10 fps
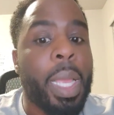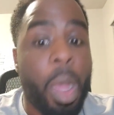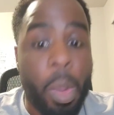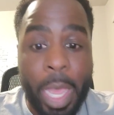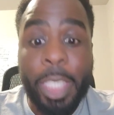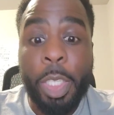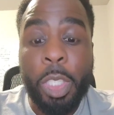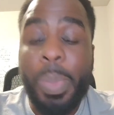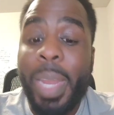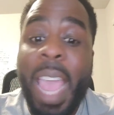Okay,
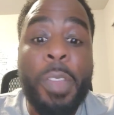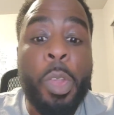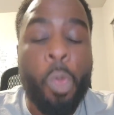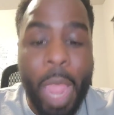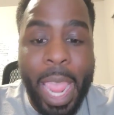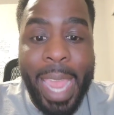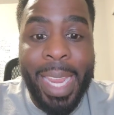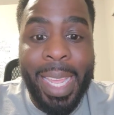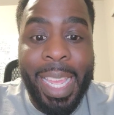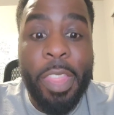Susie, but have you
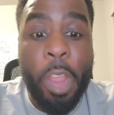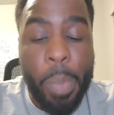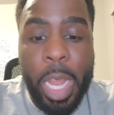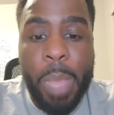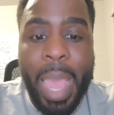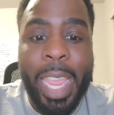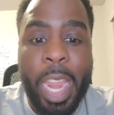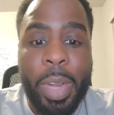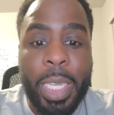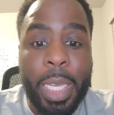read their money back
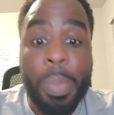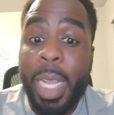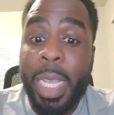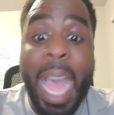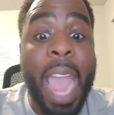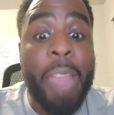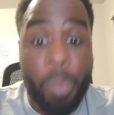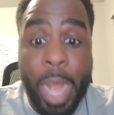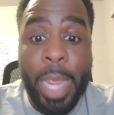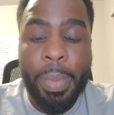guarantee? Because I've
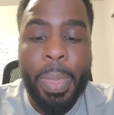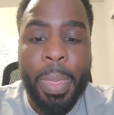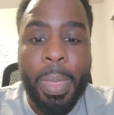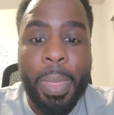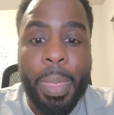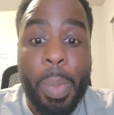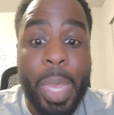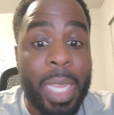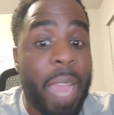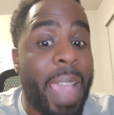read it,
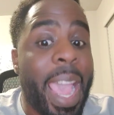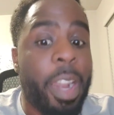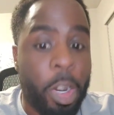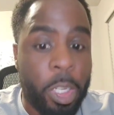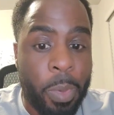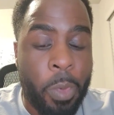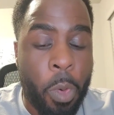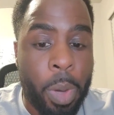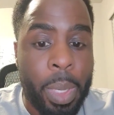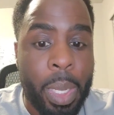because I've had Hurst
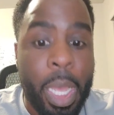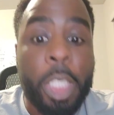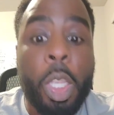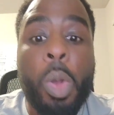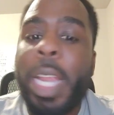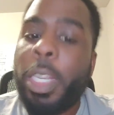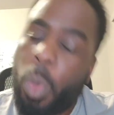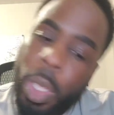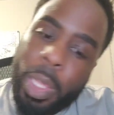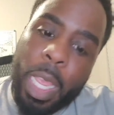before. So here's the
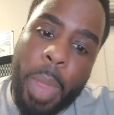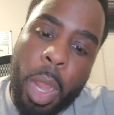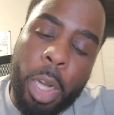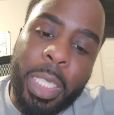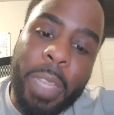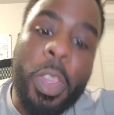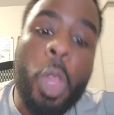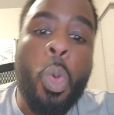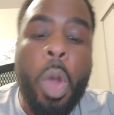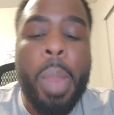one thing about Hurst. If
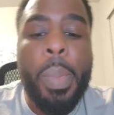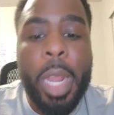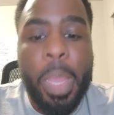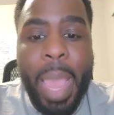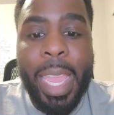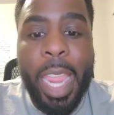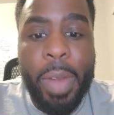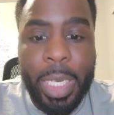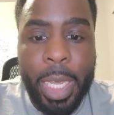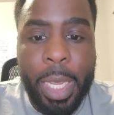you want a money back
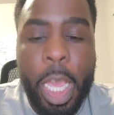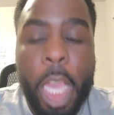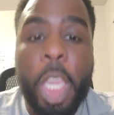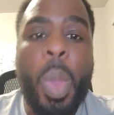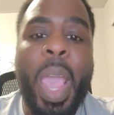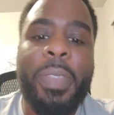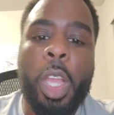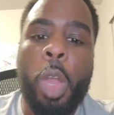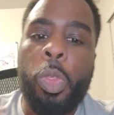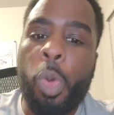guarantee, you have to
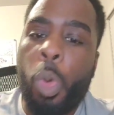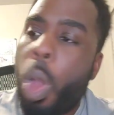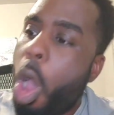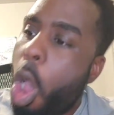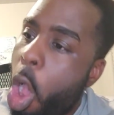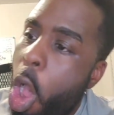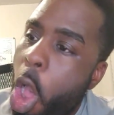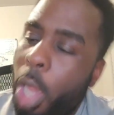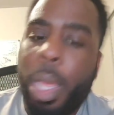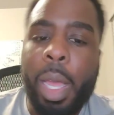go through
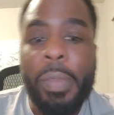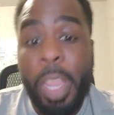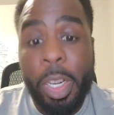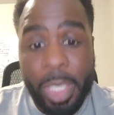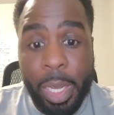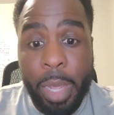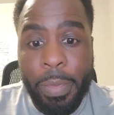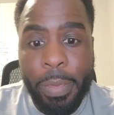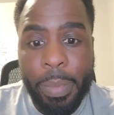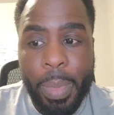all of their stuff.